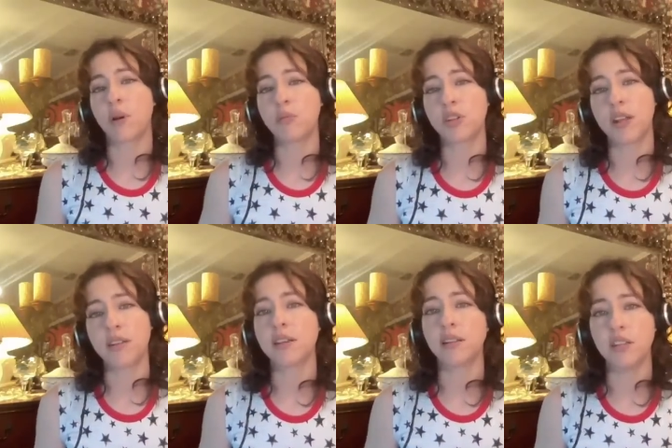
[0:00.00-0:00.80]
Rammstein,
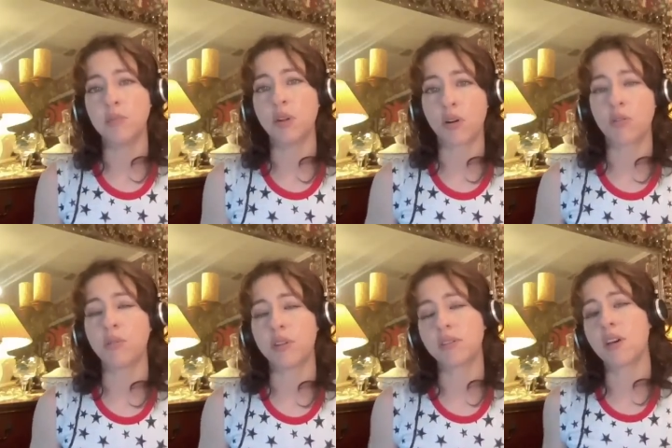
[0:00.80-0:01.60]
anti Lindemann article
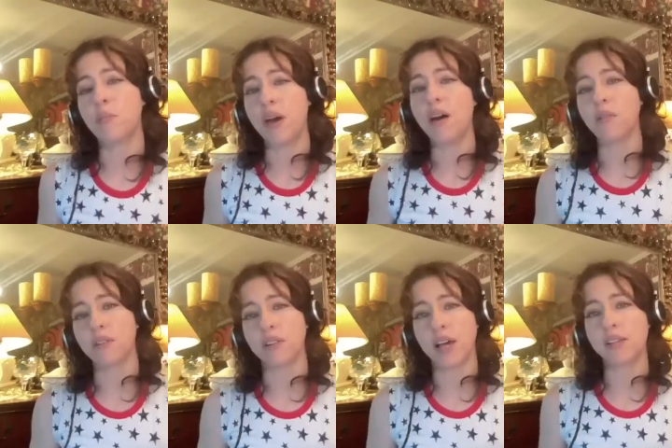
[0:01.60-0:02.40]
that has come out
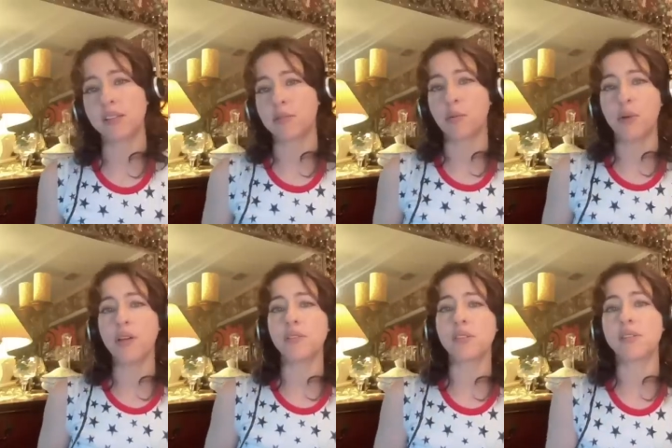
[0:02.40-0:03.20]
in the last several
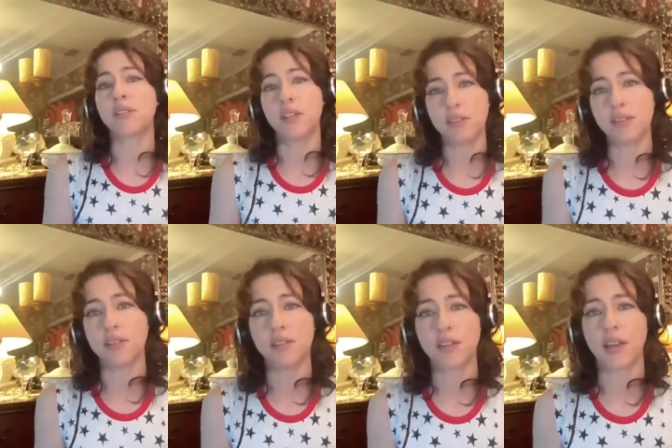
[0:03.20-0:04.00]
months since
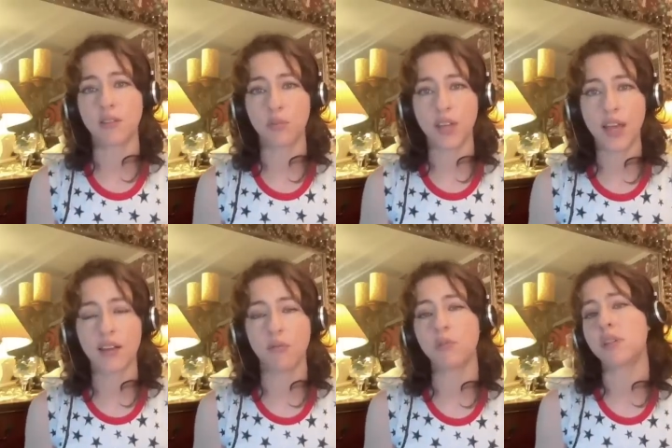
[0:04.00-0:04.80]
this scandal
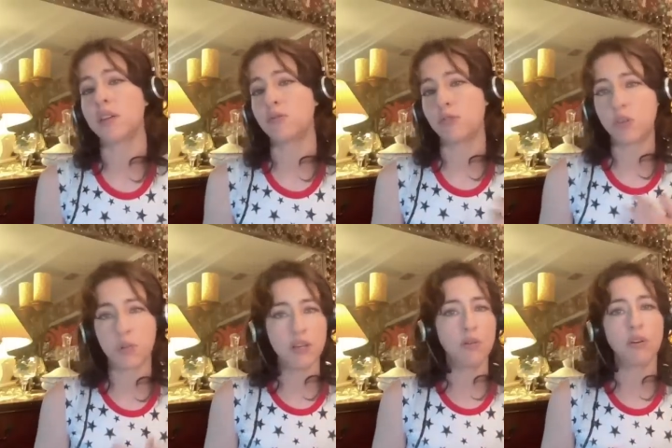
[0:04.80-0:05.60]
began. It was that Der
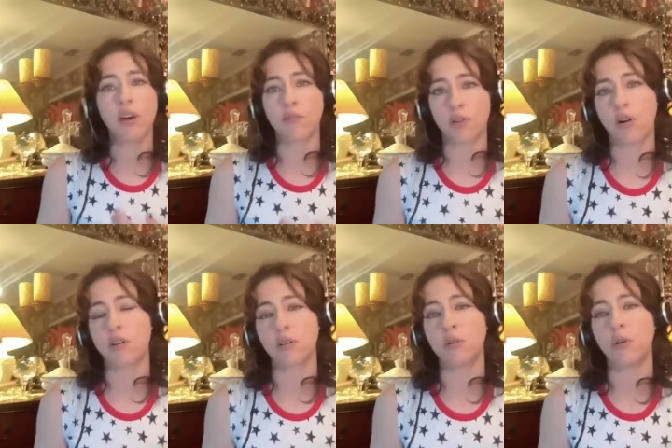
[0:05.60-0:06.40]
Spiegel cover
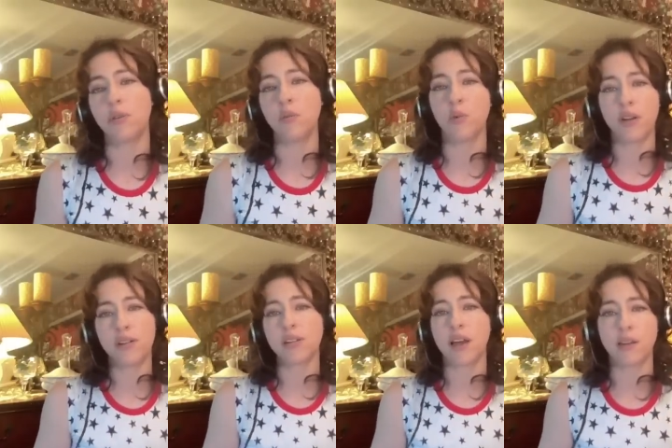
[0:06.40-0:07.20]
article, the one
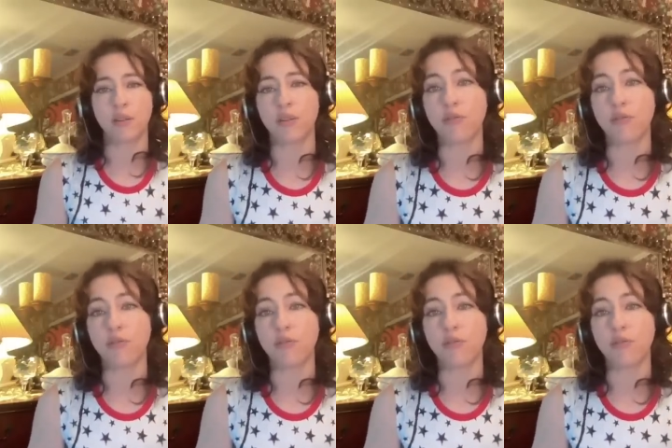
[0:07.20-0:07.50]
entitled The